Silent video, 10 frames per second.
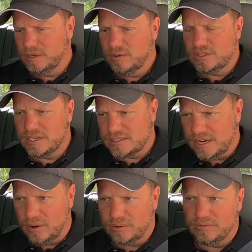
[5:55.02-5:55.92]
Usually it's
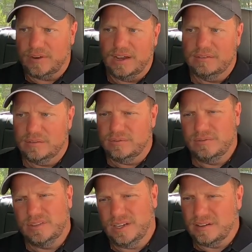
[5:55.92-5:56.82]
down to
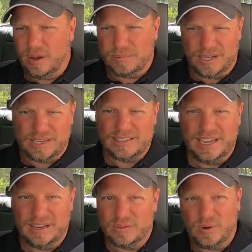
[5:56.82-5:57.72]
up to like 10,